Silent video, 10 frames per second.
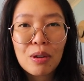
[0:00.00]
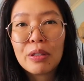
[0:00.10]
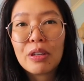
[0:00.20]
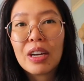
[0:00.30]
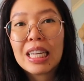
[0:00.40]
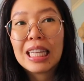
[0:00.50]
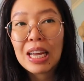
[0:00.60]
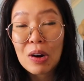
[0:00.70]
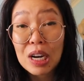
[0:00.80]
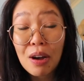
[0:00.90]
you is not
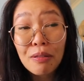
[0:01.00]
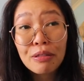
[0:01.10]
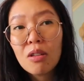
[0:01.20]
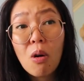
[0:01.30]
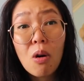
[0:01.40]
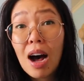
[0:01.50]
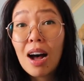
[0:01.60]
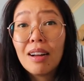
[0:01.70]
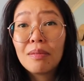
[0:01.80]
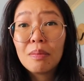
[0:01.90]
clear enough or
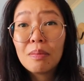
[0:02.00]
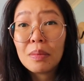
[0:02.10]
are